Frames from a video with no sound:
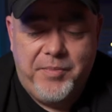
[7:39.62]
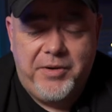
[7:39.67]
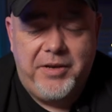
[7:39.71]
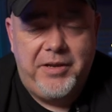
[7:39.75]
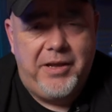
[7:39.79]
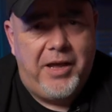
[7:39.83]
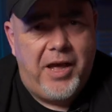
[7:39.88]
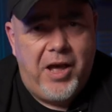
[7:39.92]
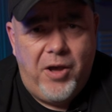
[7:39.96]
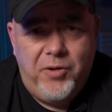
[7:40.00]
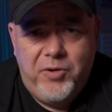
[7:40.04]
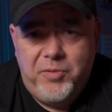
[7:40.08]

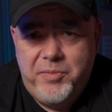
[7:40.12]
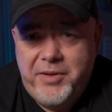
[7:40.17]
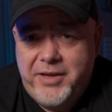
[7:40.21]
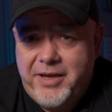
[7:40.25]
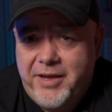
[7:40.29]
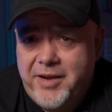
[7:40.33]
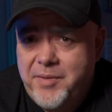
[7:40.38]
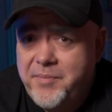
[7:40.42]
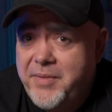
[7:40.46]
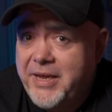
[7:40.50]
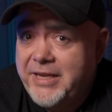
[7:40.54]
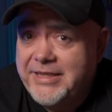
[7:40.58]
but how do we
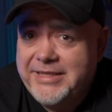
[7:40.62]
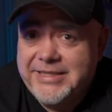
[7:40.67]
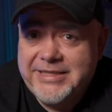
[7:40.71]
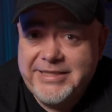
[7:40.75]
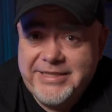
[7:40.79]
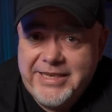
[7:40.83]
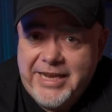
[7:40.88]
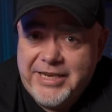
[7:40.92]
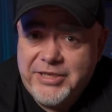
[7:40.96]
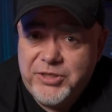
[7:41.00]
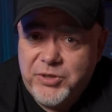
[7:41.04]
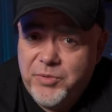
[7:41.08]
kind of make the
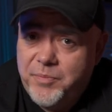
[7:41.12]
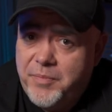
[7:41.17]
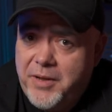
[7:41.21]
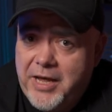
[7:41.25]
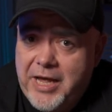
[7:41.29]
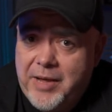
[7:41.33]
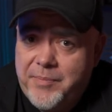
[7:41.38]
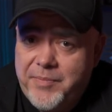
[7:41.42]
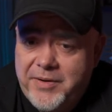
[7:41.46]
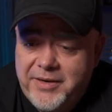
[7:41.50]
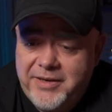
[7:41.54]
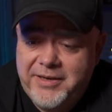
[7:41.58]
statue
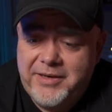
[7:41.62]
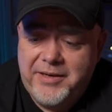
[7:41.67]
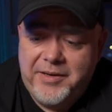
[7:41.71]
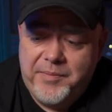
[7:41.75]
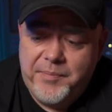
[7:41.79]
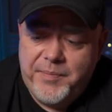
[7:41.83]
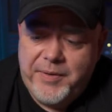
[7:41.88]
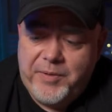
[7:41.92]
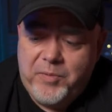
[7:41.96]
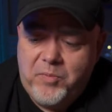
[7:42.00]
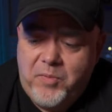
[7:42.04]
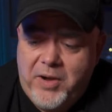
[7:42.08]
pop a little
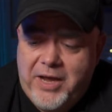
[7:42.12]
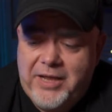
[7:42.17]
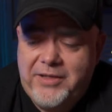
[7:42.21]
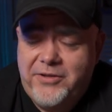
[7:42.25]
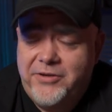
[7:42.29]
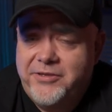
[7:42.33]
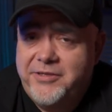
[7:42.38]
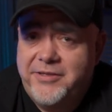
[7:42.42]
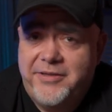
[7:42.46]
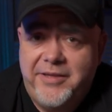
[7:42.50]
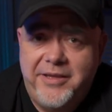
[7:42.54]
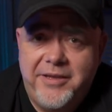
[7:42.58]
bit? Well,
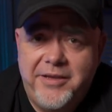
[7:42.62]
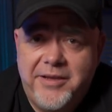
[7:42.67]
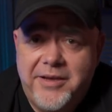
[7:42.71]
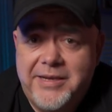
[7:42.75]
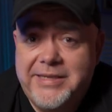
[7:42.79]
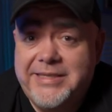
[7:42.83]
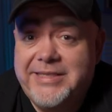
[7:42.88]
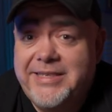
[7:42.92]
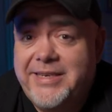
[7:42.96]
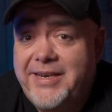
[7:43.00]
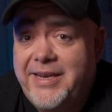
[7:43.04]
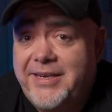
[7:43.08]
there's a thing
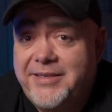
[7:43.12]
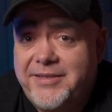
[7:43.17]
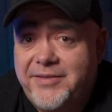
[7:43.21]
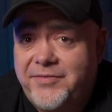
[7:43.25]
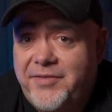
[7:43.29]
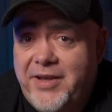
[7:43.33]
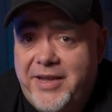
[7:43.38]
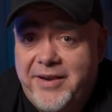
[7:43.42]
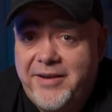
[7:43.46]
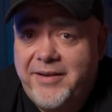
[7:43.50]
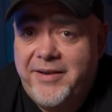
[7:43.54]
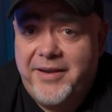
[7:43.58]
called
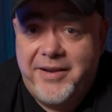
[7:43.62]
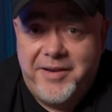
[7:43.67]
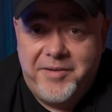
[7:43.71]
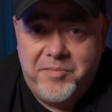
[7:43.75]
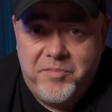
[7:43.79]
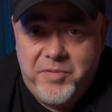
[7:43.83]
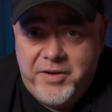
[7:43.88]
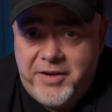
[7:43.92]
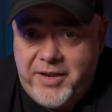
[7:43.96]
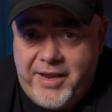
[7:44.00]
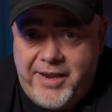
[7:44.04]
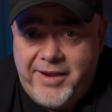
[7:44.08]
selective
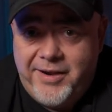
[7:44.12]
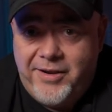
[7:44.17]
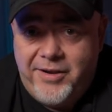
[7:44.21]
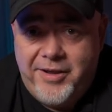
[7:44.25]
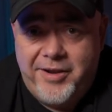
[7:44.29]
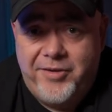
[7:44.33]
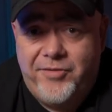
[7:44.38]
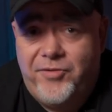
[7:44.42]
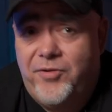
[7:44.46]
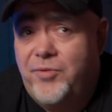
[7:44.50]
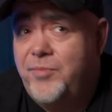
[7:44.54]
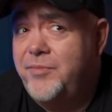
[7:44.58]
editing within
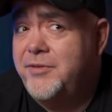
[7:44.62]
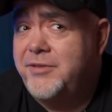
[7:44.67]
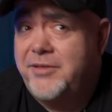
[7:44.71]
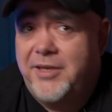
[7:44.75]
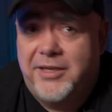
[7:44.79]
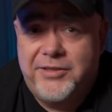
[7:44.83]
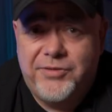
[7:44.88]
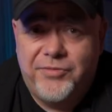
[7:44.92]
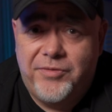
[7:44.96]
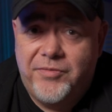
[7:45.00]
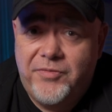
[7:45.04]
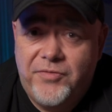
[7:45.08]
Lightroom. It's
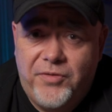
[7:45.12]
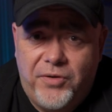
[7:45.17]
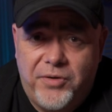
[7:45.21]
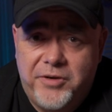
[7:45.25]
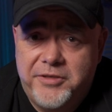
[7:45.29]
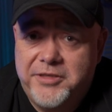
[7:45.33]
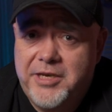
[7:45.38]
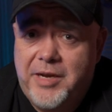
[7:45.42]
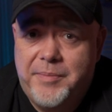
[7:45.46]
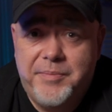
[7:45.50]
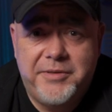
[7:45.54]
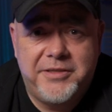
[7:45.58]
also in
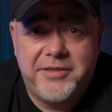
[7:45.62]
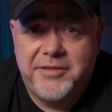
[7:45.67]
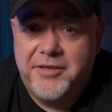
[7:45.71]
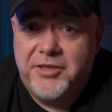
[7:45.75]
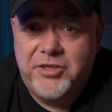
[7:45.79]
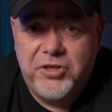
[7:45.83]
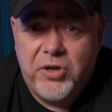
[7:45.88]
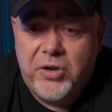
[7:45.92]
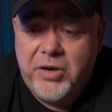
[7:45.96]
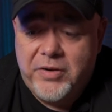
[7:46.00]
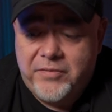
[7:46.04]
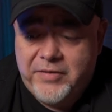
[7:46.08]
Photoshop, it's in a
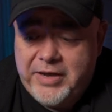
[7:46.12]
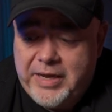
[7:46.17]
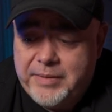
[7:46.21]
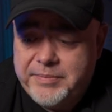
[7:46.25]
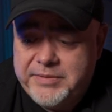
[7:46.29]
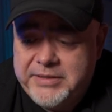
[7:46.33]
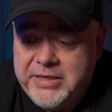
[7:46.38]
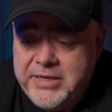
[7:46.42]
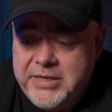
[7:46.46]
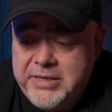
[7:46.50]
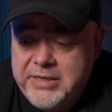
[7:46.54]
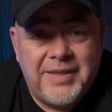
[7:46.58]
ton of
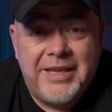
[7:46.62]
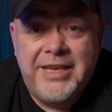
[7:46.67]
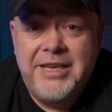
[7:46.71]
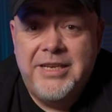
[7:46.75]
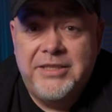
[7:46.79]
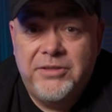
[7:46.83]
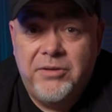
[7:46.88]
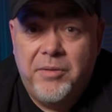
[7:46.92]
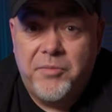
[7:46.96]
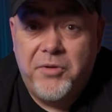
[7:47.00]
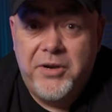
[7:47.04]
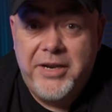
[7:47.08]
apps.
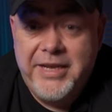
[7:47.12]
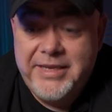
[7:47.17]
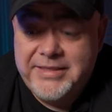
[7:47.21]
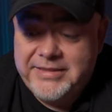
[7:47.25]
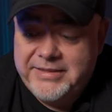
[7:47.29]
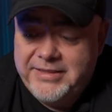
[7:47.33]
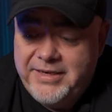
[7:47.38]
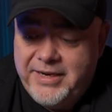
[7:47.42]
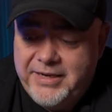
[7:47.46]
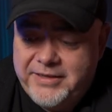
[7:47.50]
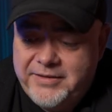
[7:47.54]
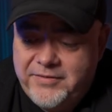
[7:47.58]
So I'm gonna hit
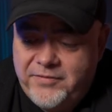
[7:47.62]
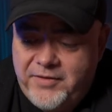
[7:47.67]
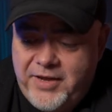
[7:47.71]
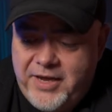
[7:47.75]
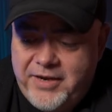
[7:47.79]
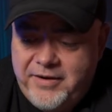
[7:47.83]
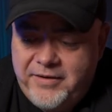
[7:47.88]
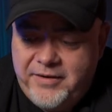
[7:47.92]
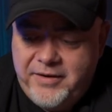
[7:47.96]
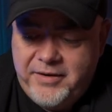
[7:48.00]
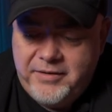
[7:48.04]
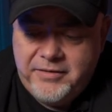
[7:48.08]
selective
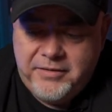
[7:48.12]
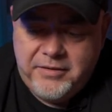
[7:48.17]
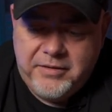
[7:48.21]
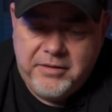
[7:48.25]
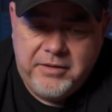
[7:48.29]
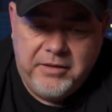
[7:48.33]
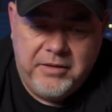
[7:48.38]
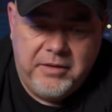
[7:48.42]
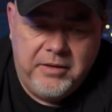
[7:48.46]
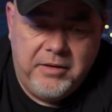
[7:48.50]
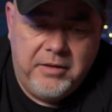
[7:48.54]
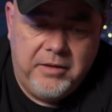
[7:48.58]
editing.
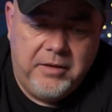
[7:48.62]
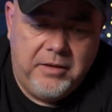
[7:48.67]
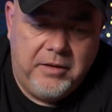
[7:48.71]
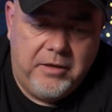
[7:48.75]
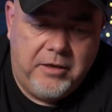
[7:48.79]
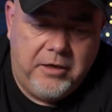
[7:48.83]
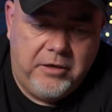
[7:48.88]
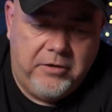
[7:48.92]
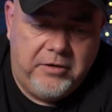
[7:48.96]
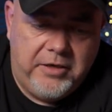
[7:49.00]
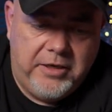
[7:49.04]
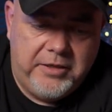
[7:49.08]

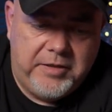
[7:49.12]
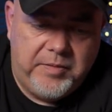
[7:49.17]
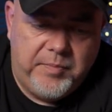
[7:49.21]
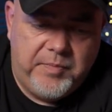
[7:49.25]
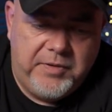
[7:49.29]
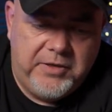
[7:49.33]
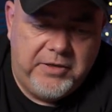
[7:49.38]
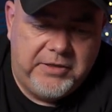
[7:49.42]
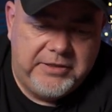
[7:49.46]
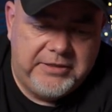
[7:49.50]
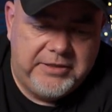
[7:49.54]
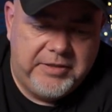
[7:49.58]
I'm gonna hit the
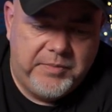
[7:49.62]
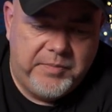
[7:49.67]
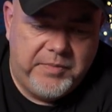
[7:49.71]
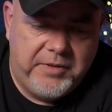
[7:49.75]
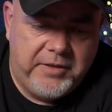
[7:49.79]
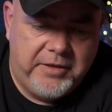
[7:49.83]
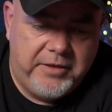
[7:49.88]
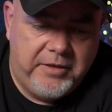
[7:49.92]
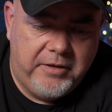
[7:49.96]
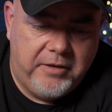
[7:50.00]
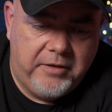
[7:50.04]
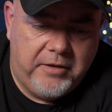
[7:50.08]
plus
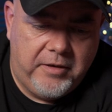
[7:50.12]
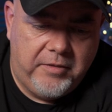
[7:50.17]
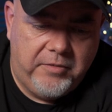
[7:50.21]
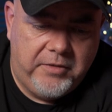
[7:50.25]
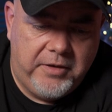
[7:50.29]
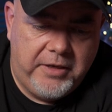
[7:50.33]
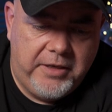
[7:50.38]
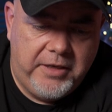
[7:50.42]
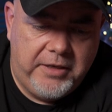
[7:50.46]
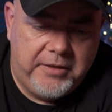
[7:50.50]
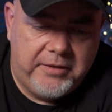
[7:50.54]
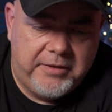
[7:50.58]
symbol here. I'm
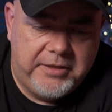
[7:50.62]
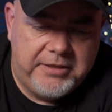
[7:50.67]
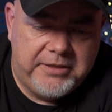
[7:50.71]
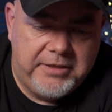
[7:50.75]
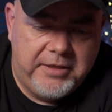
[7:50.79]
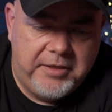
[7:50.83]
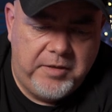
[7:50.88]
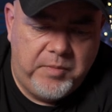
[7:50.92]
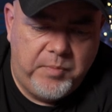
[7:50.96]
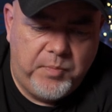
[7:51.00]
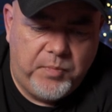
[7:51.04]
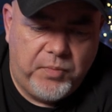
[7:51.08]
gonna hit this
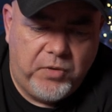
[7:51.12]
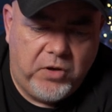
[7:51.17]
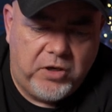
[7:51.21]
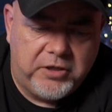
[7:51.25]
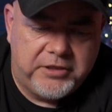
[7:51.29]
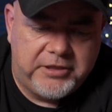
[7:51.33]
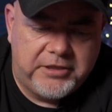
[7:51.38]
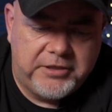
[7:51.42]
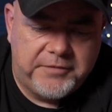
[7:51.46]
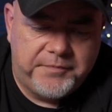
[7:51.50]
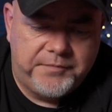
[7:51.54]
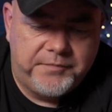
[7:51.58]
little
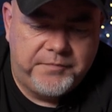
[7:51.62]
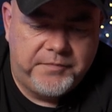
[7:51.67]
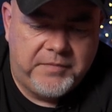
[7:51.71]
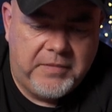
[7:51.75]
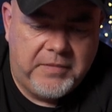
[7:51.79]
brush.